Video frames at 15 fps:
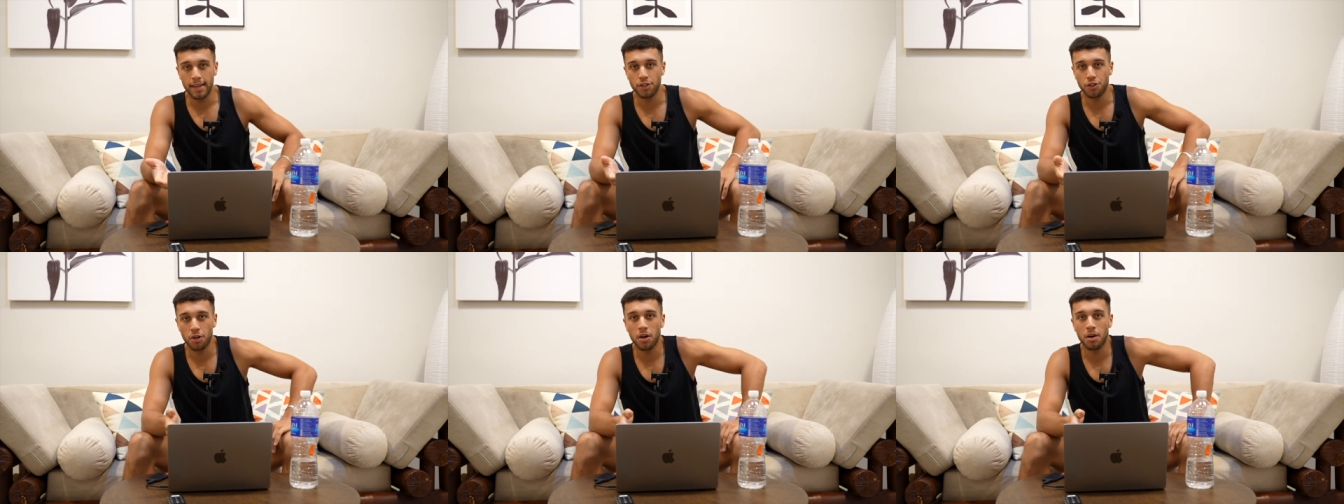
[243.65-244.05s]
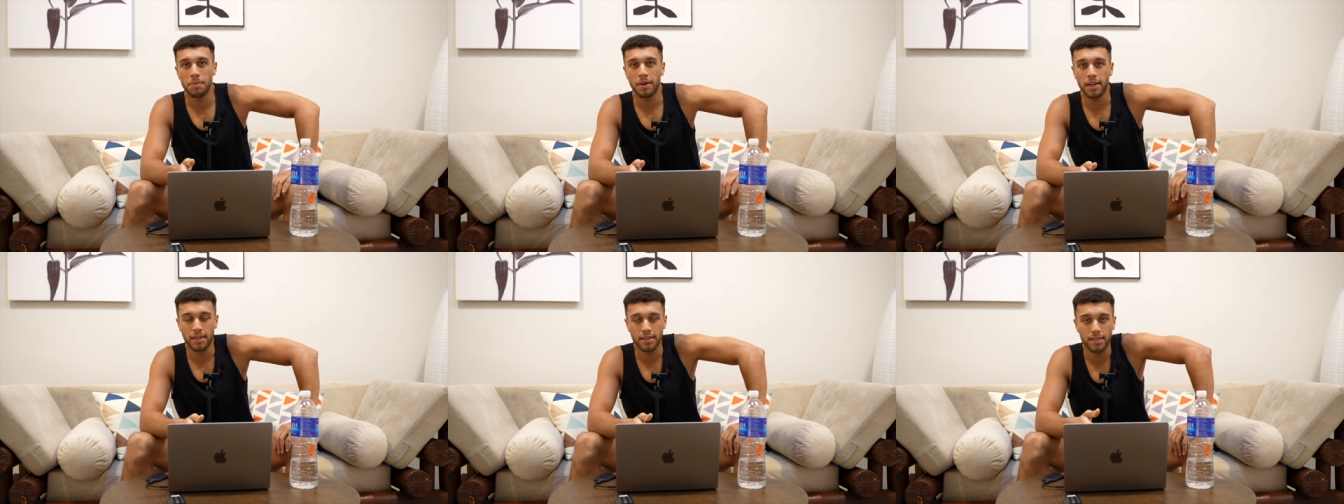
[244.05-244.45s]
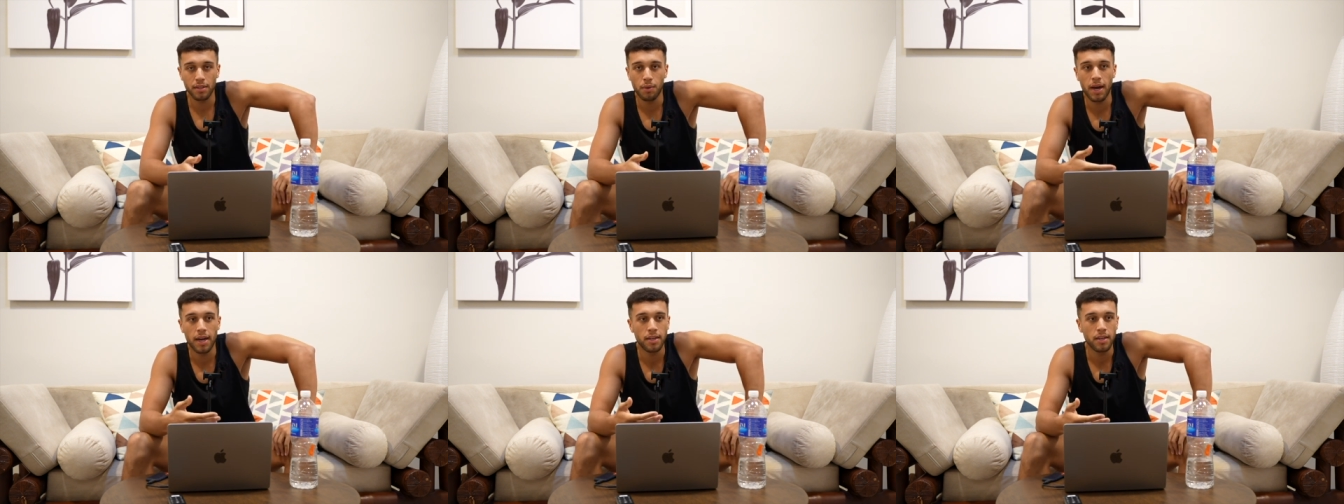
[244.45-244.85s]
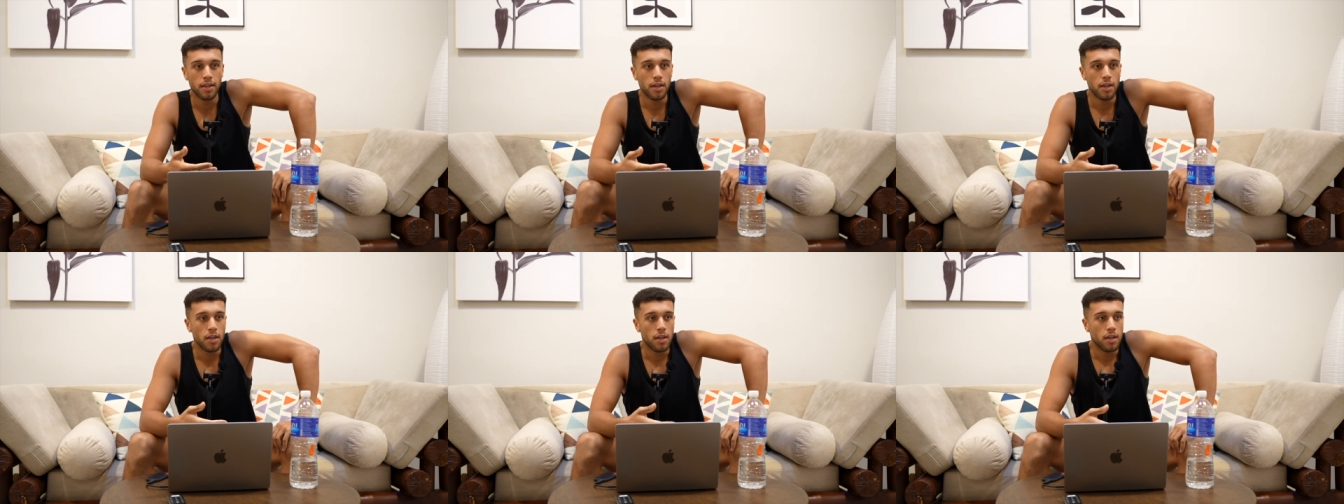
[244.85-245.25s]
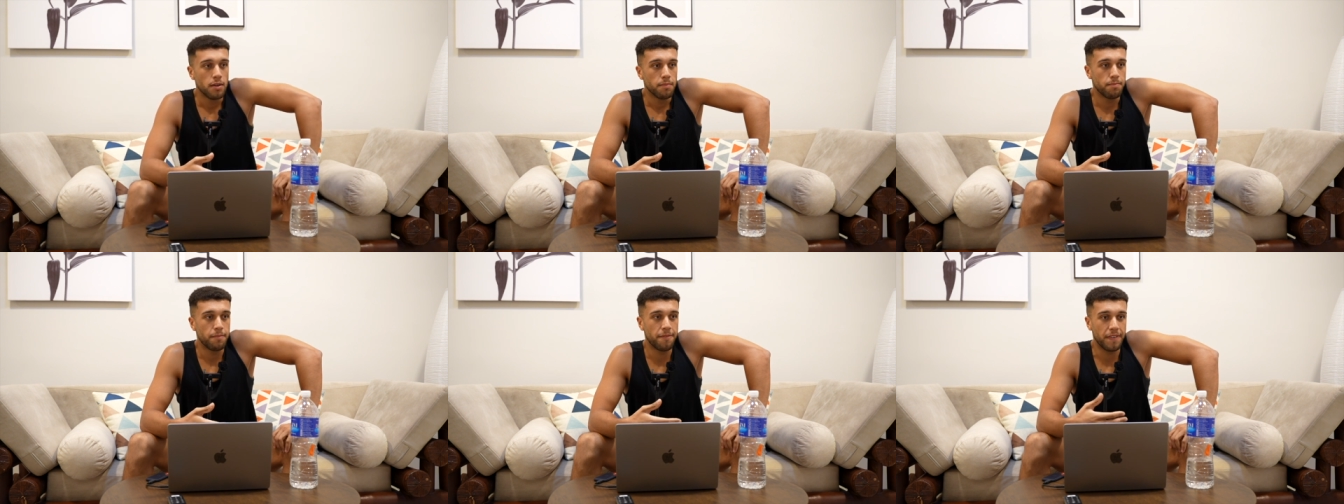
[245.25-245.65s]
Do you know what I mean? I still had
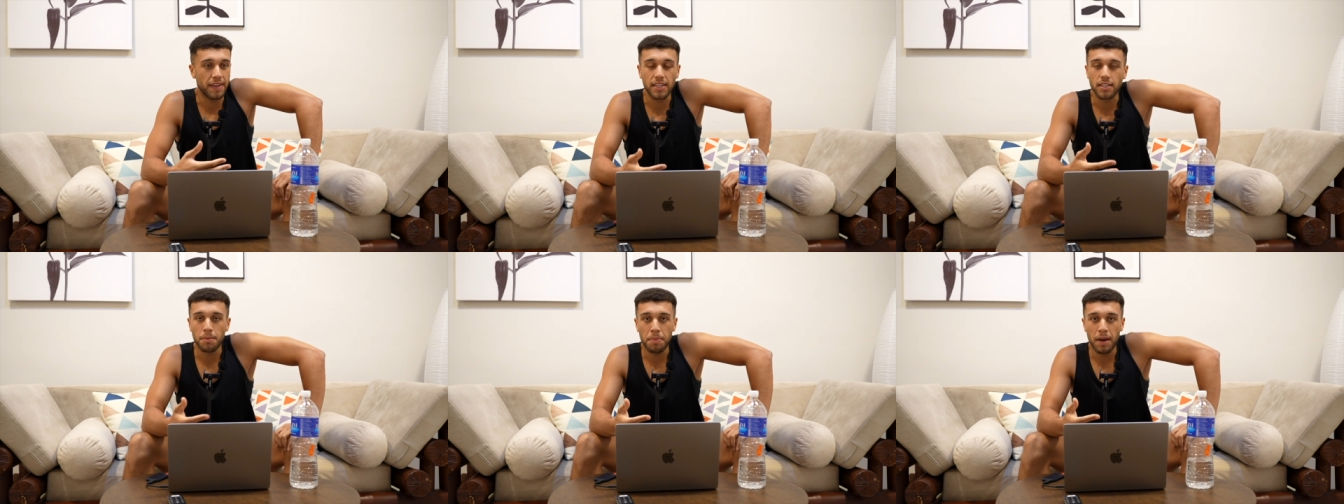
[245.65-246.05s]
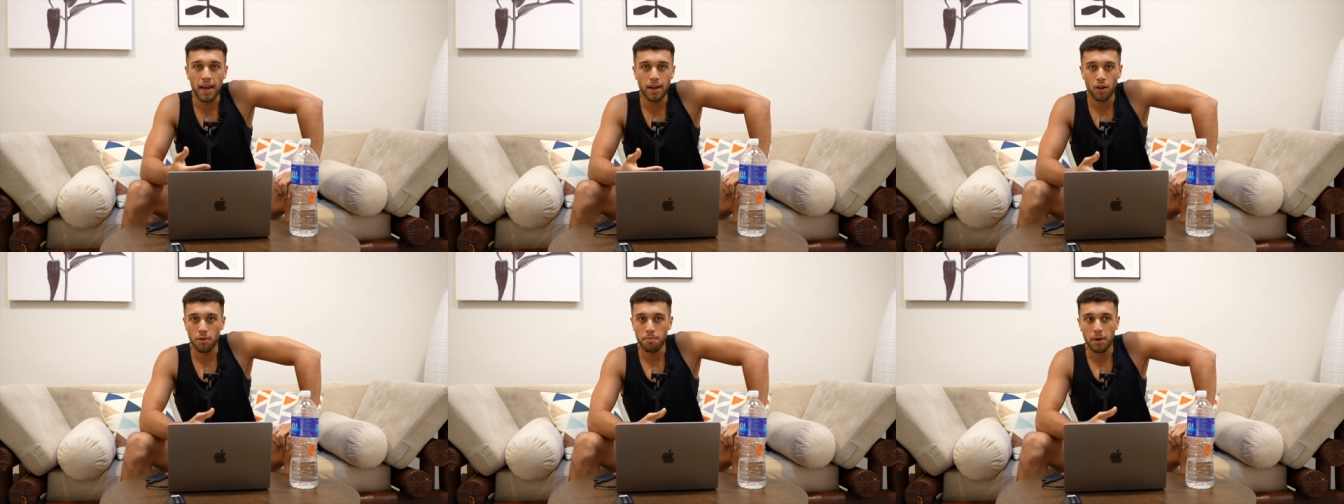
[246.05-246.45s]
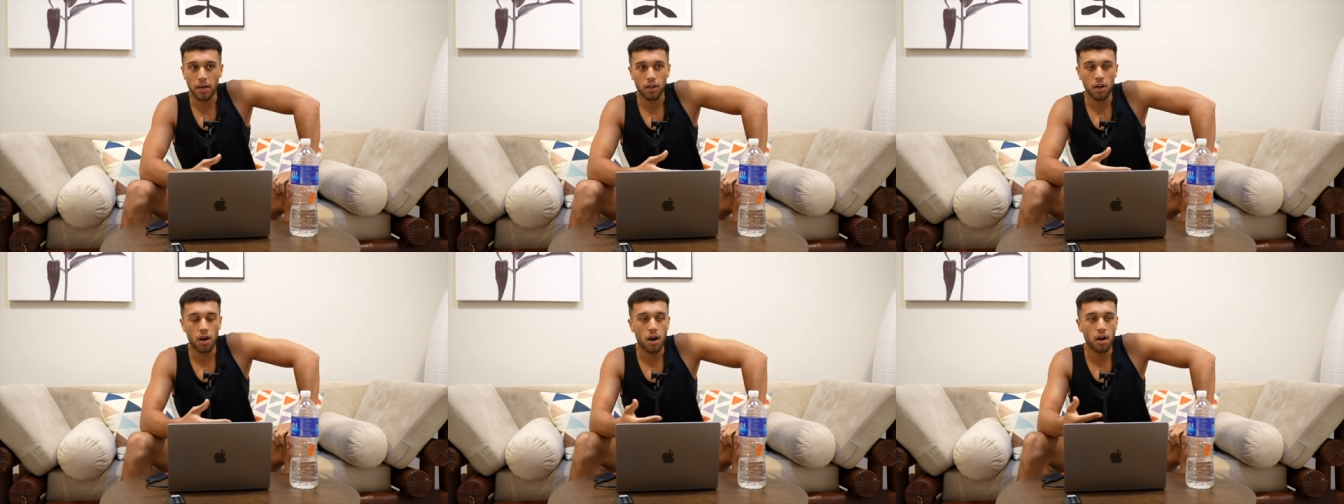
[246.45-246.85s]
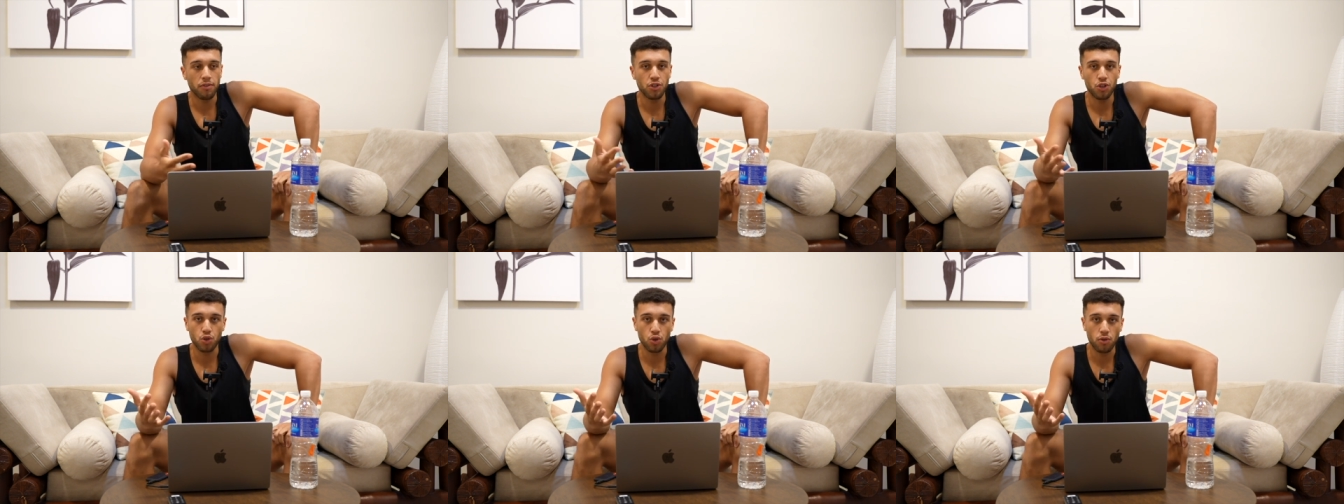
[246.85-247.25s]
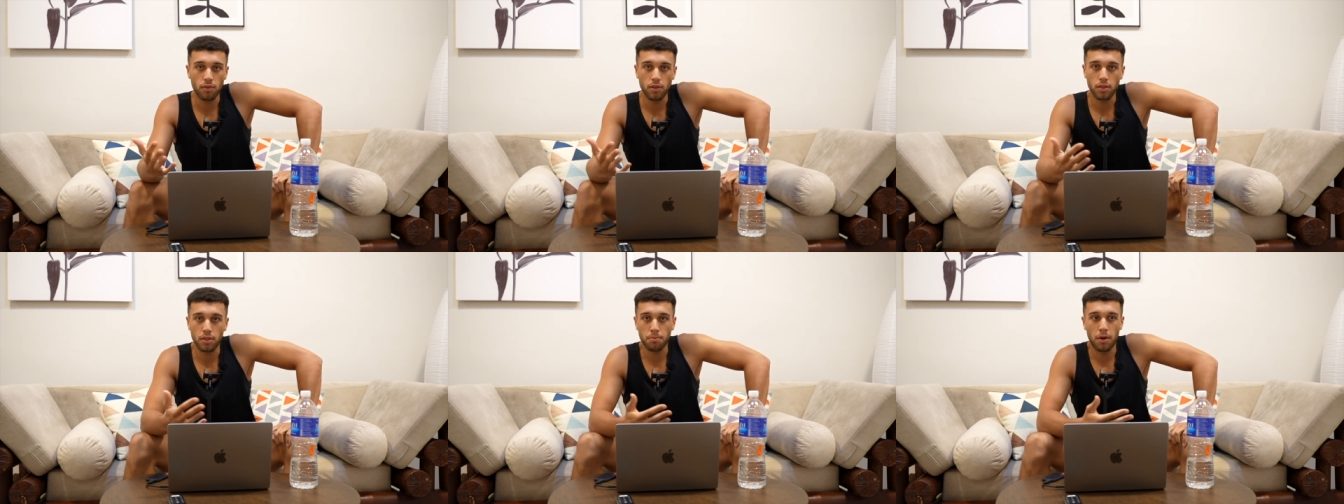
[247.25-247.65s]
things to pay like my car
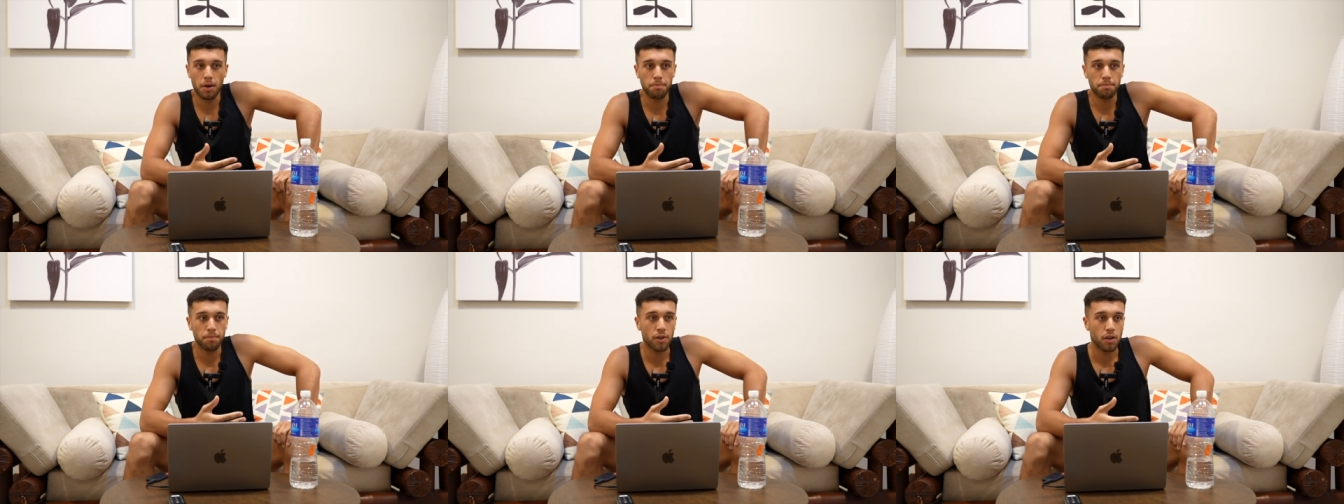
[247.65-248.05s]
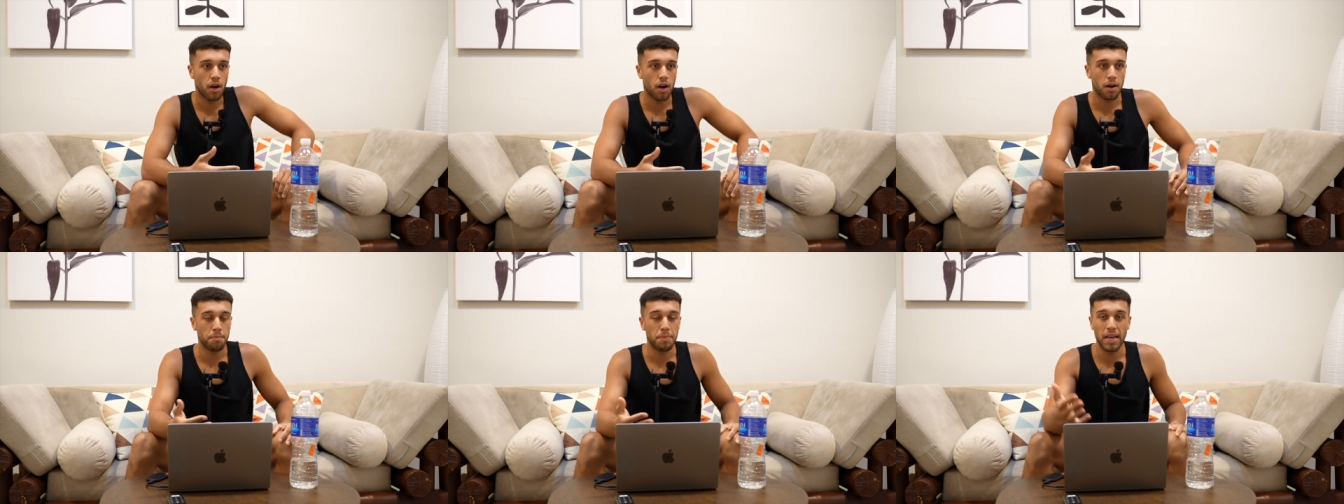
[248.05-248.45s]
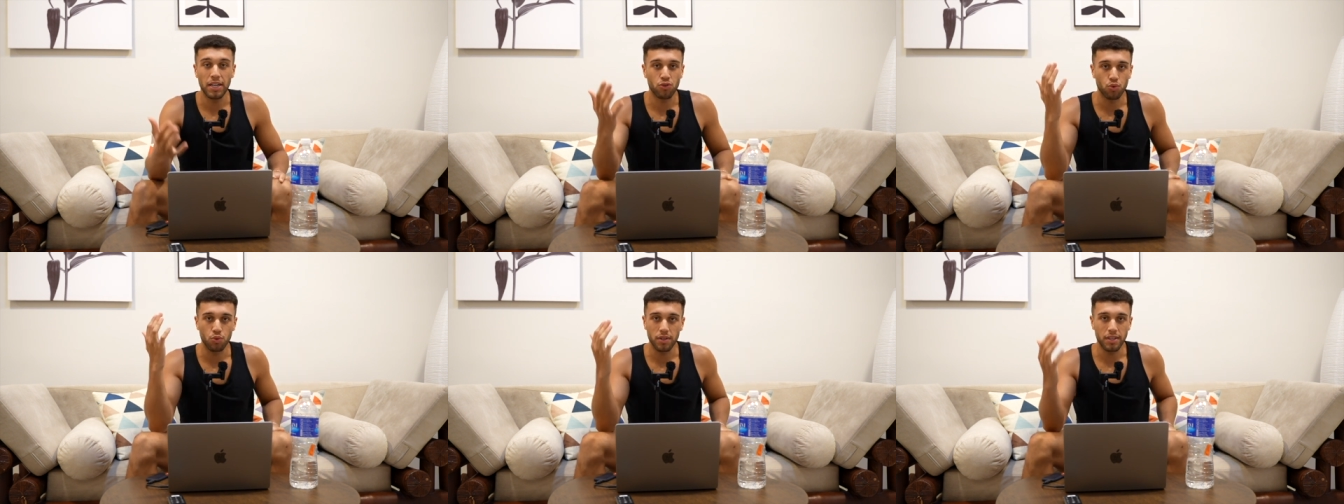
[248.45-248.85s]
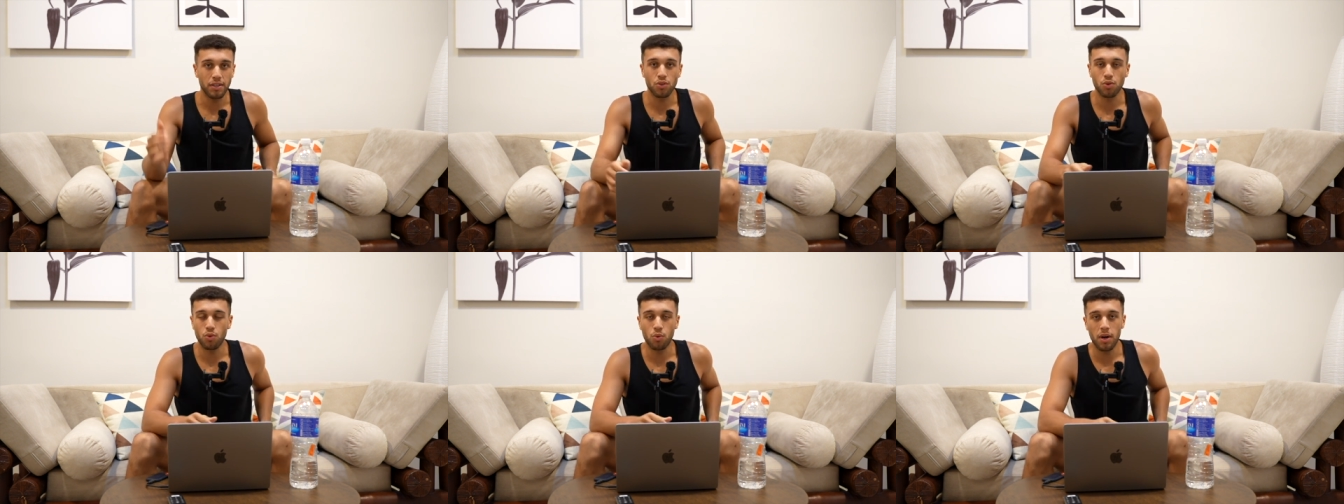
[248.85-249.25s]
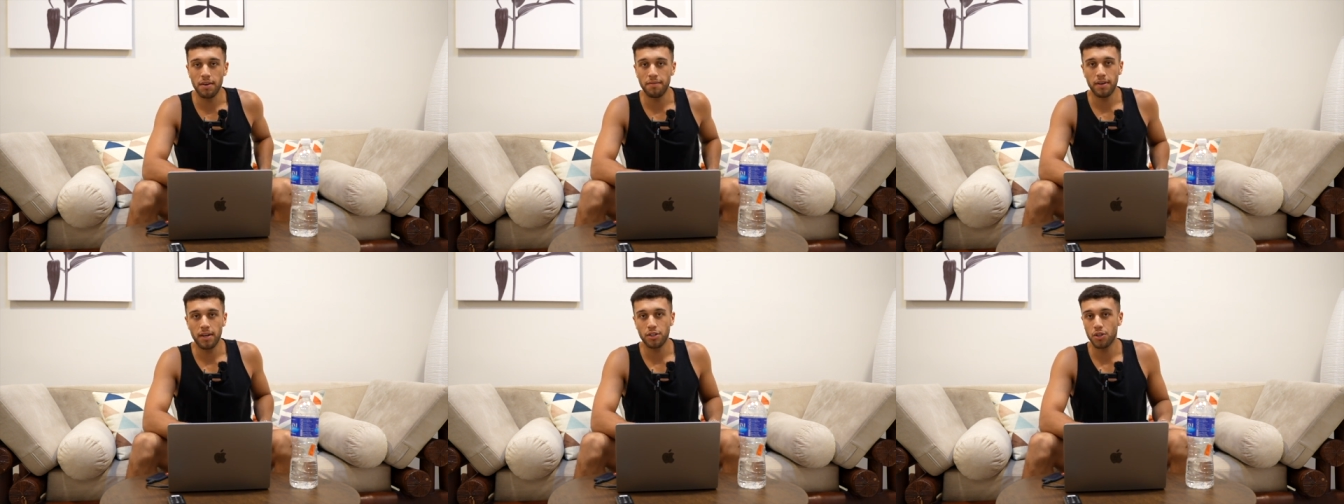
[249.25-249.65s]
insurance, my car petrol, diesel, whatever.